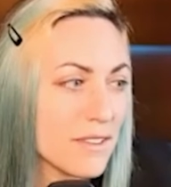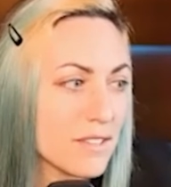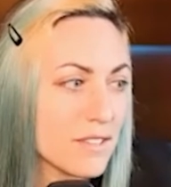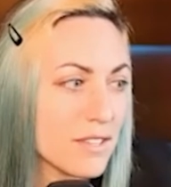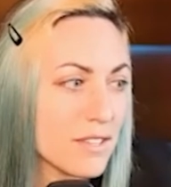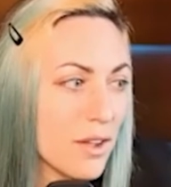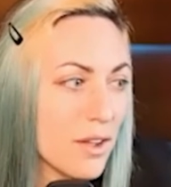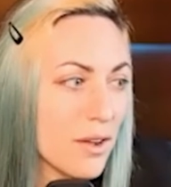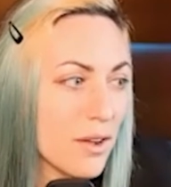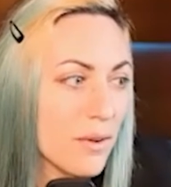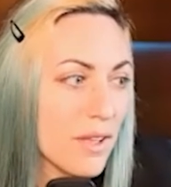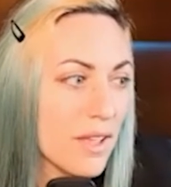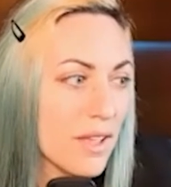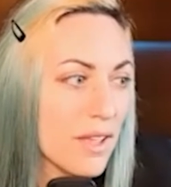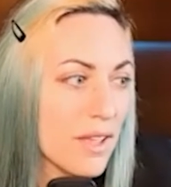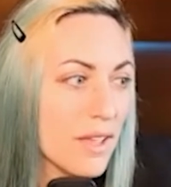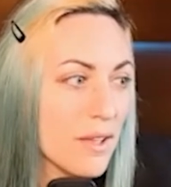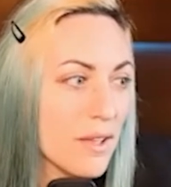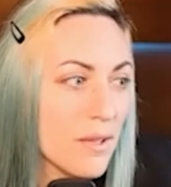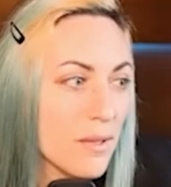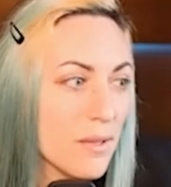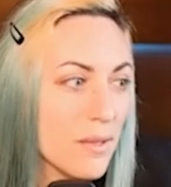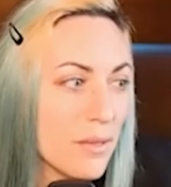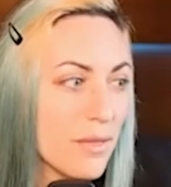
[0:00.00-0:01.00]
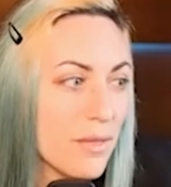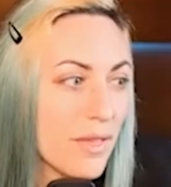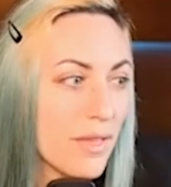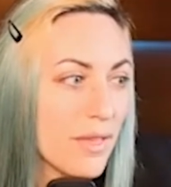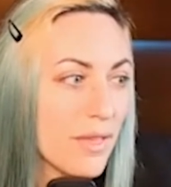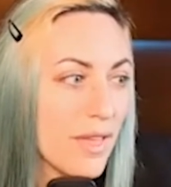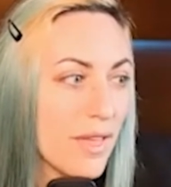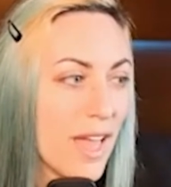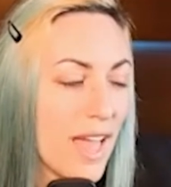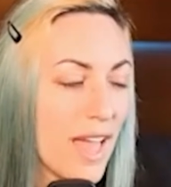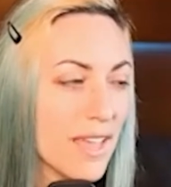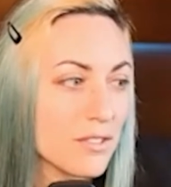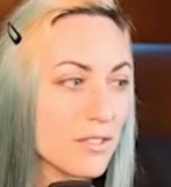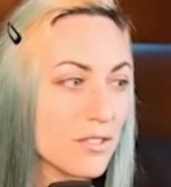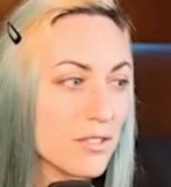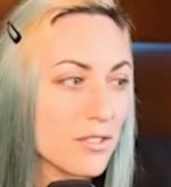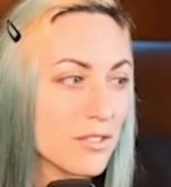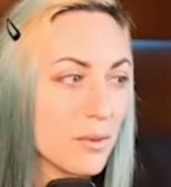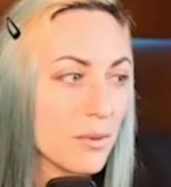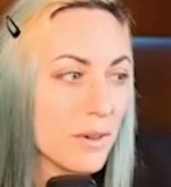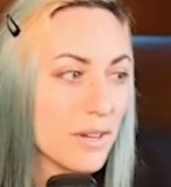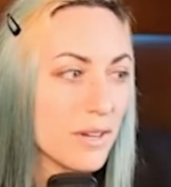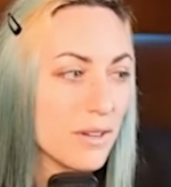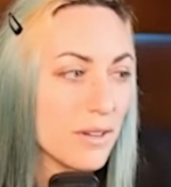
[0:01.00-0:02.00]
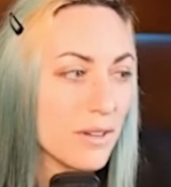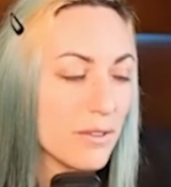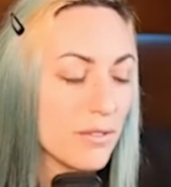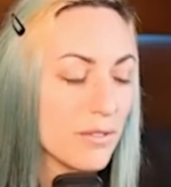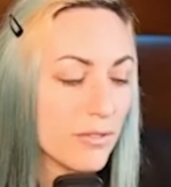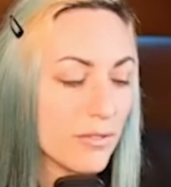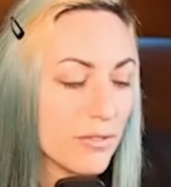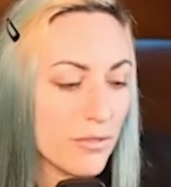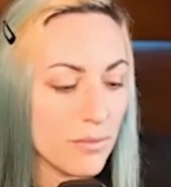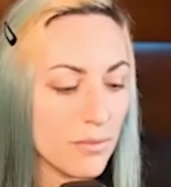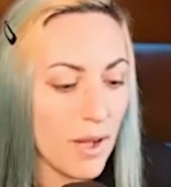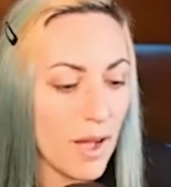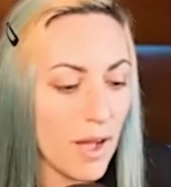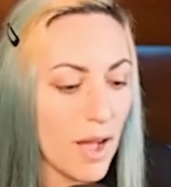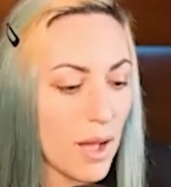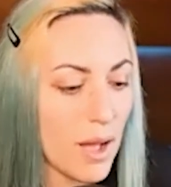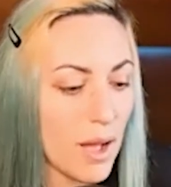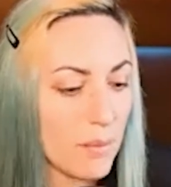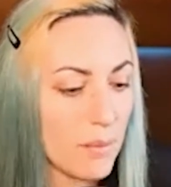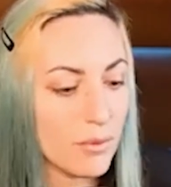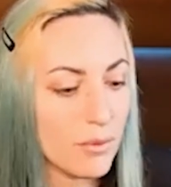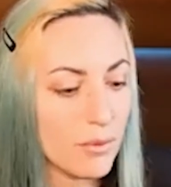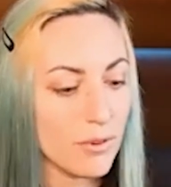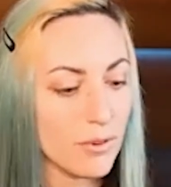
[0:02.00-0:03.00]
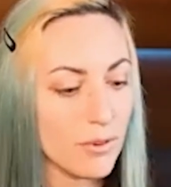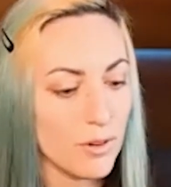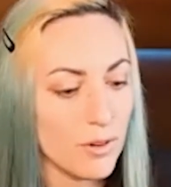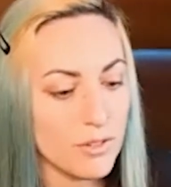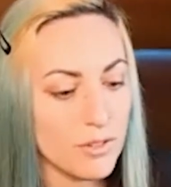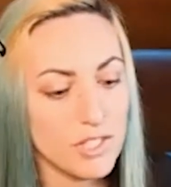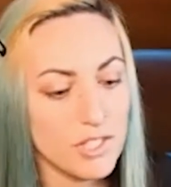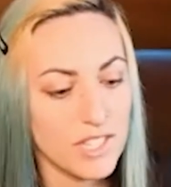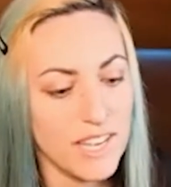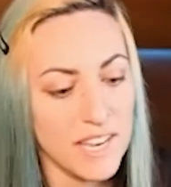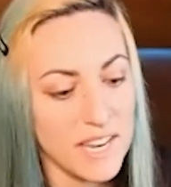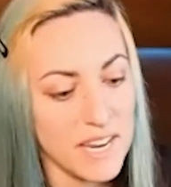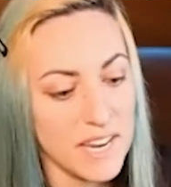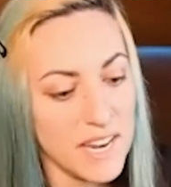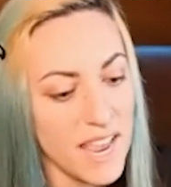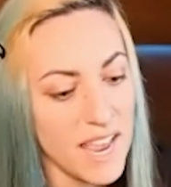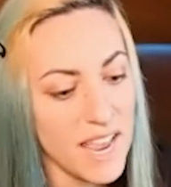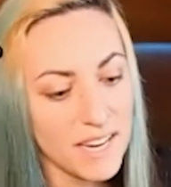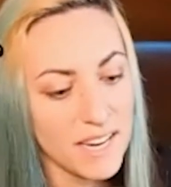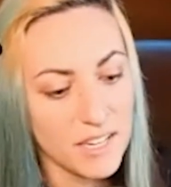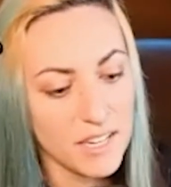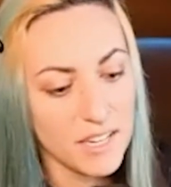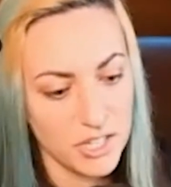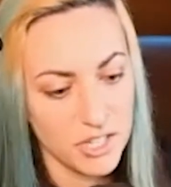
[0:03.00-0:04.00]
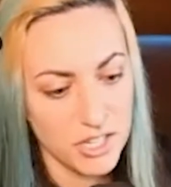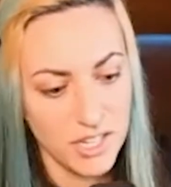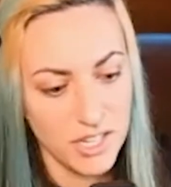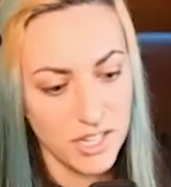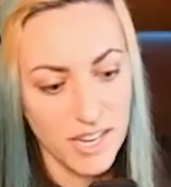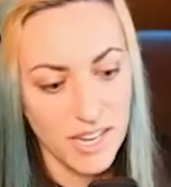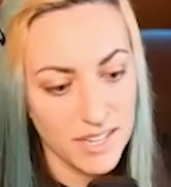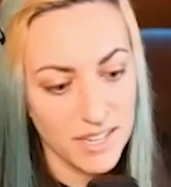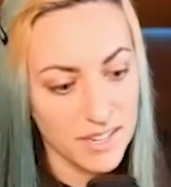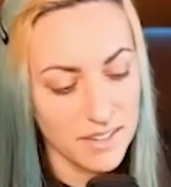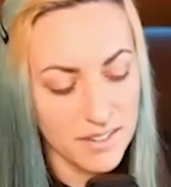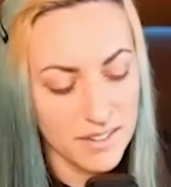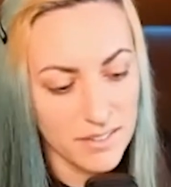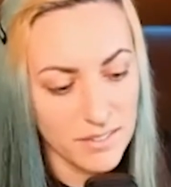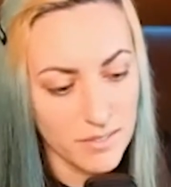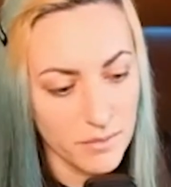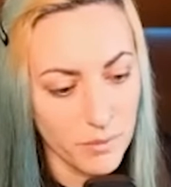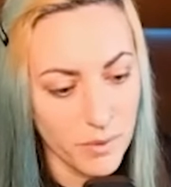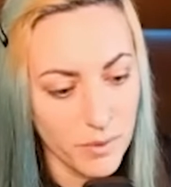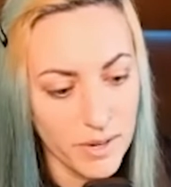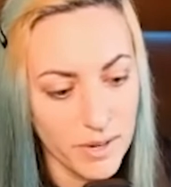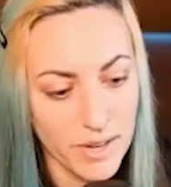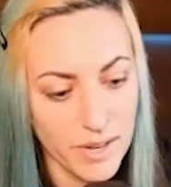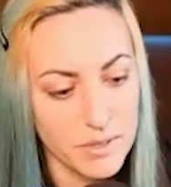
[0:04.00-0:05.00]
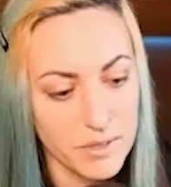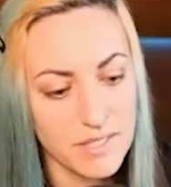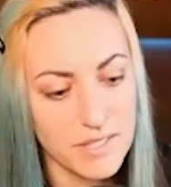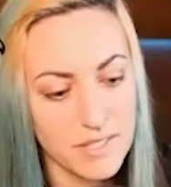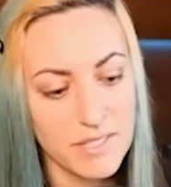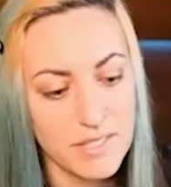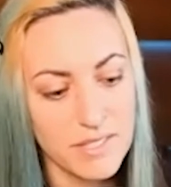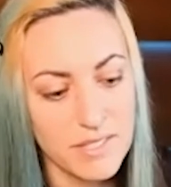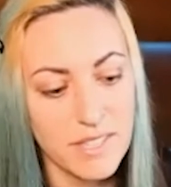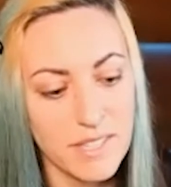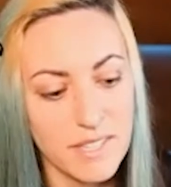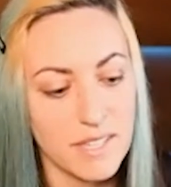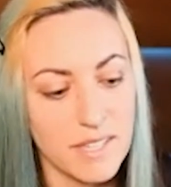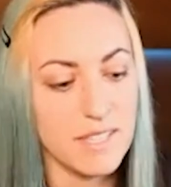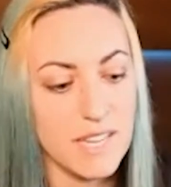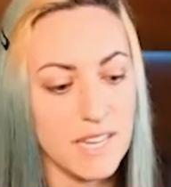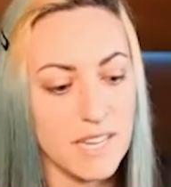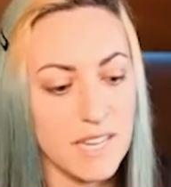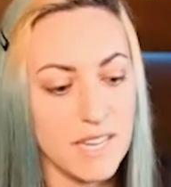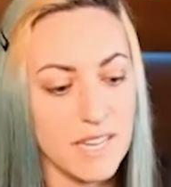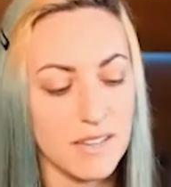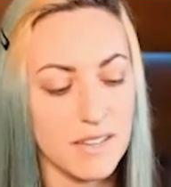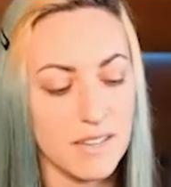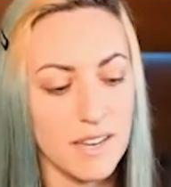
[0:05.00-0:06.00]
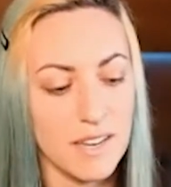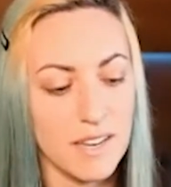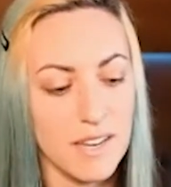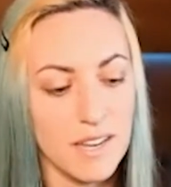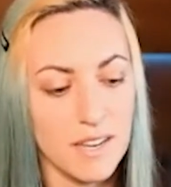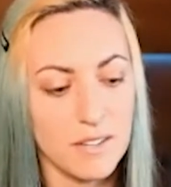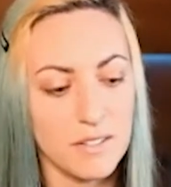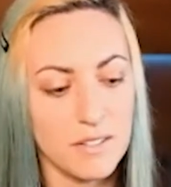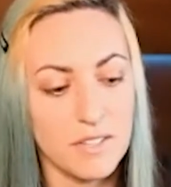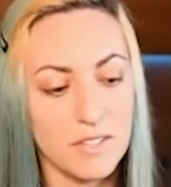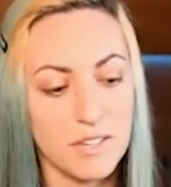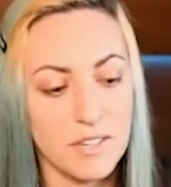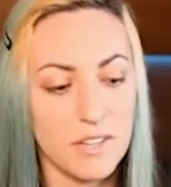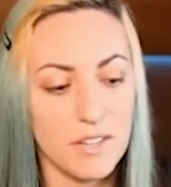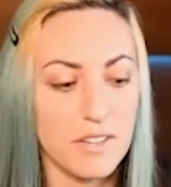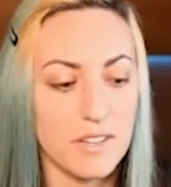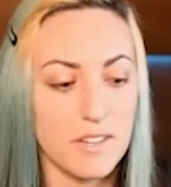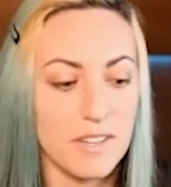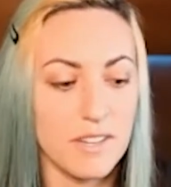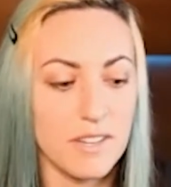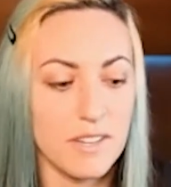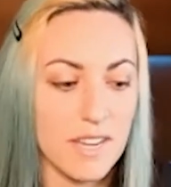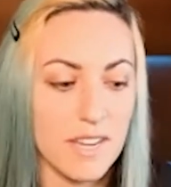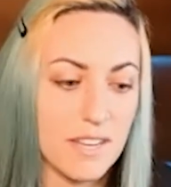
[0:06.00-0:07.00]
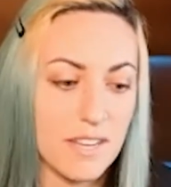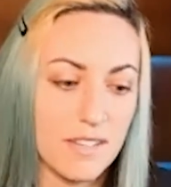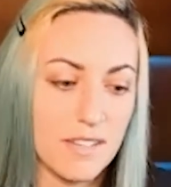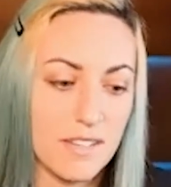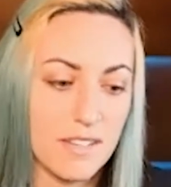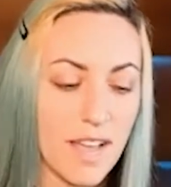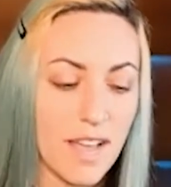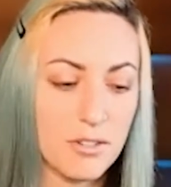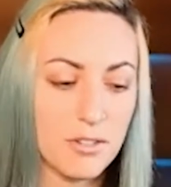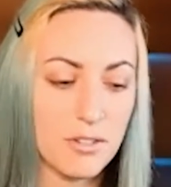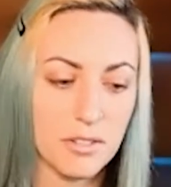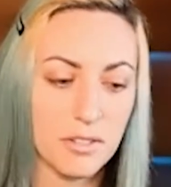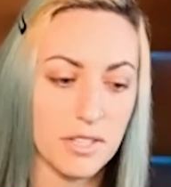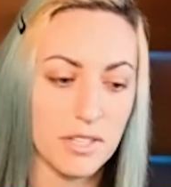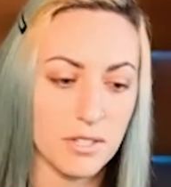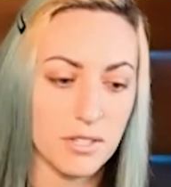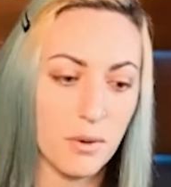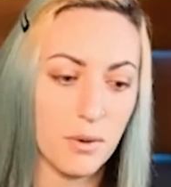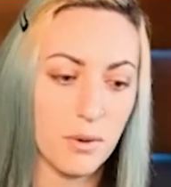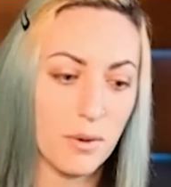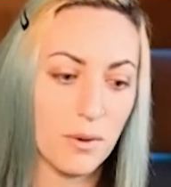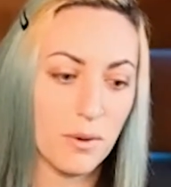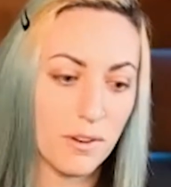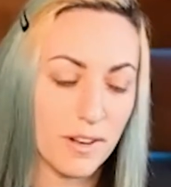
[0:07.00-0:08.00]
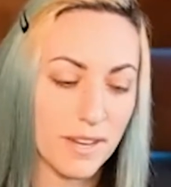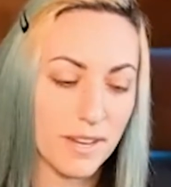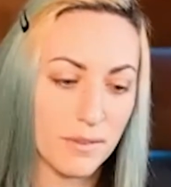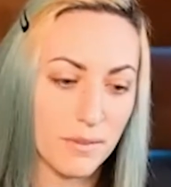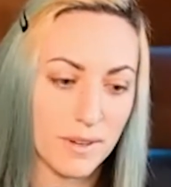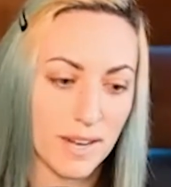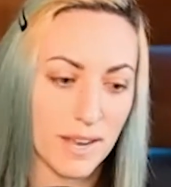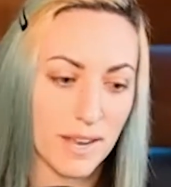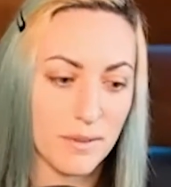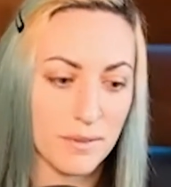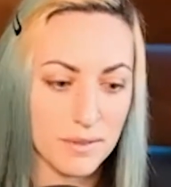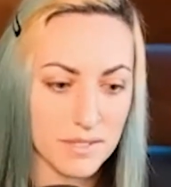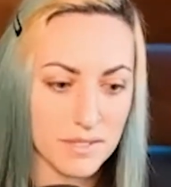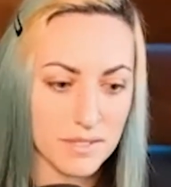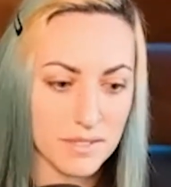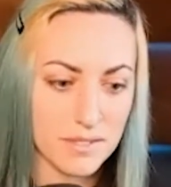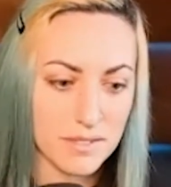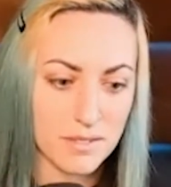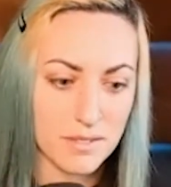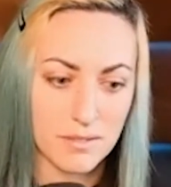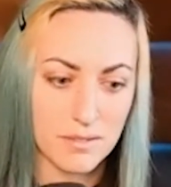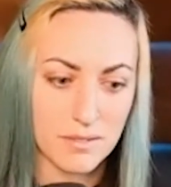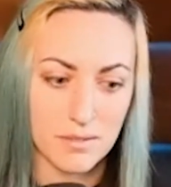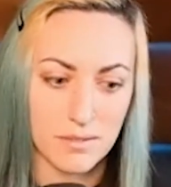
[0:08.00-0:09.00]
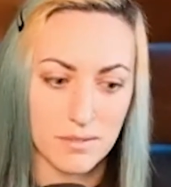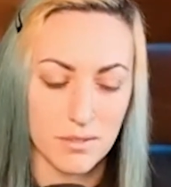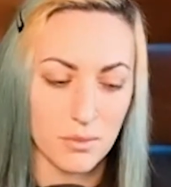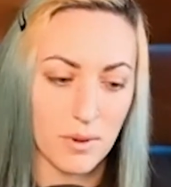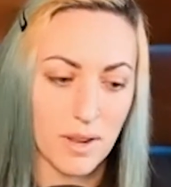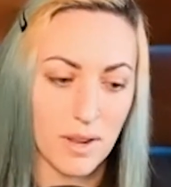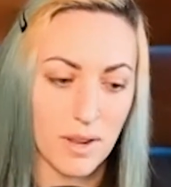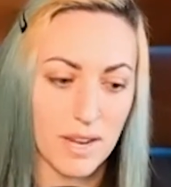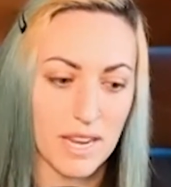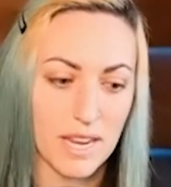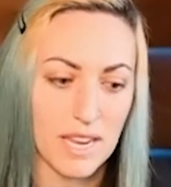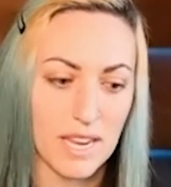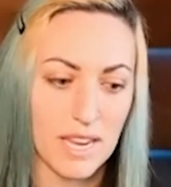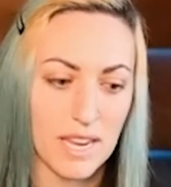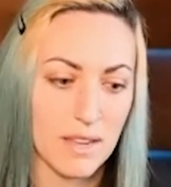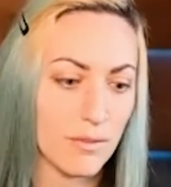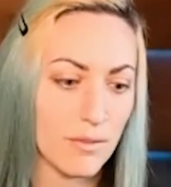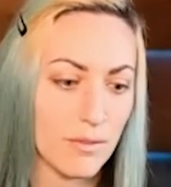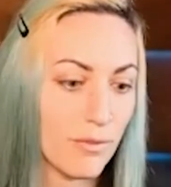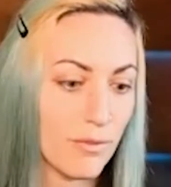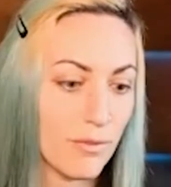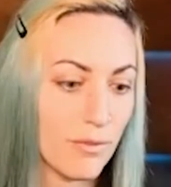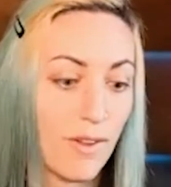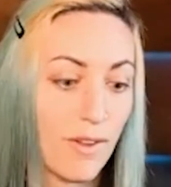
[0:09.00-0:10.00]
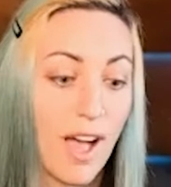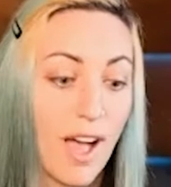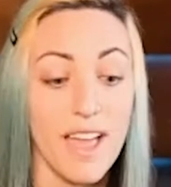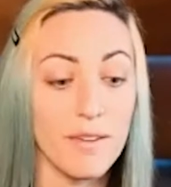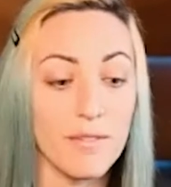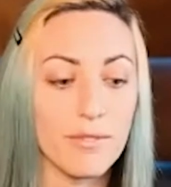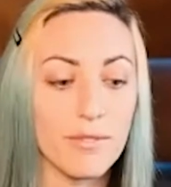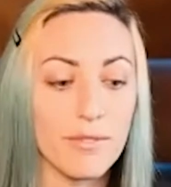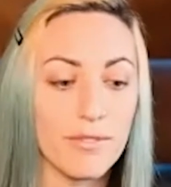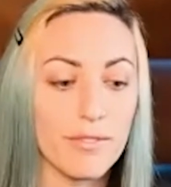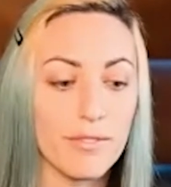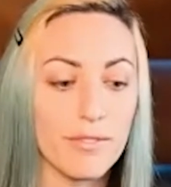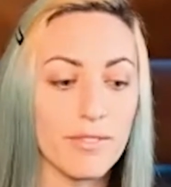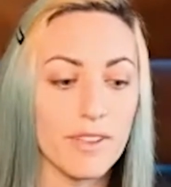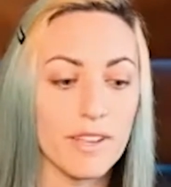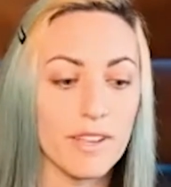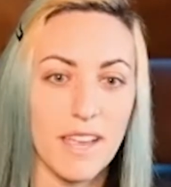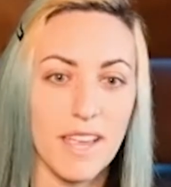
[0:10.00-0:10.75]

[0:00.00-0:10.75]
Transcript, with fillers: So that sort of Papa Roach connection when I was 16 turned into actually touring when I was 25.